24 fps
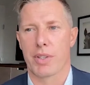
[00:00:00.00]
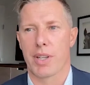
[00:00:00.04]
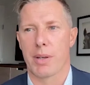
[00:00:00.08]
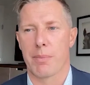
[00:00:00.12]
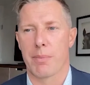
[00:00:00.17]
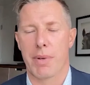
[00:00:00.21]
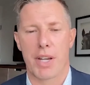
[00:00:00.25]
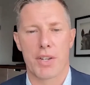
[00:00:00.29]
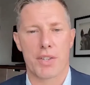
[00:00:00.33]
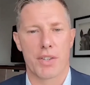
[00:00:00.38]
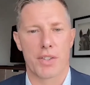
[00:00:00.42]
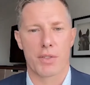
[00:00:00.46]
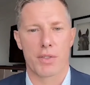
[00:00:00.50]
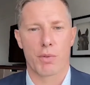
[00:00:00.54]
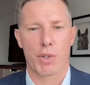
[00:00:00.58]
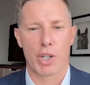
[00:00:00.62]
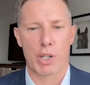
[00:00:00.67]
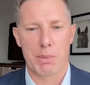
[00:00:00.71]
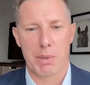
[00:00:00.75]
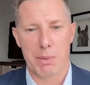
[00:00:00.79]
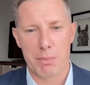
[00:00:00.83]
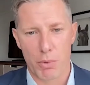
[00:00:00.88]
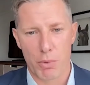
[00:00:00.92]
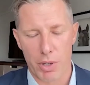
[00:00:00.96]
that patients want to
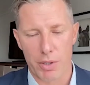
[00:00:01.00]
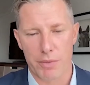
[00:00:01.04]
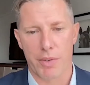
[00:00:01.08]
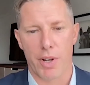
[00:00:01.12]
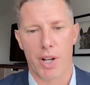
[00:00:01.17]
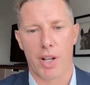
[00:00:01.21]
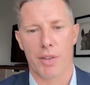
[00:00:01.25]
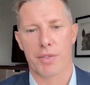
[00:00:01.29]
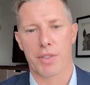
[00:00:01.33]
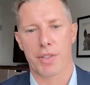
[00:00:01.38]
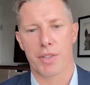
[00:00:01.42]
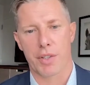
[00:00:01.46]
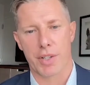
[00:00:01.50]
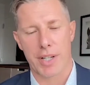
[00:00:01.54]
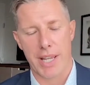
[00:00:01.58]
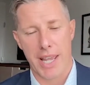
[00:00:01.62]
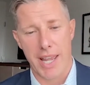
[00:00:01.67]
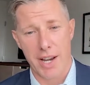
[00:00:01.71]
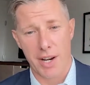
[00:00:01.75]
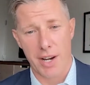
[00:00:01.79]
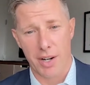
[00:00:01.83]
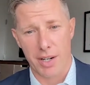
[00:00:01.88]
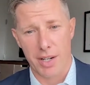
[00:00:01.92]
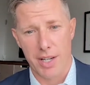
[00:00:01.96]
be more involved in their
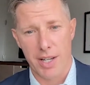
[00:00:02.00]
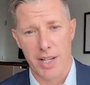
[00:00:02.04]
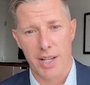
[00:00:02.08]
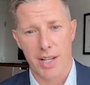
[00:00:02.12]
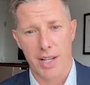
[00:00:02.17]
care.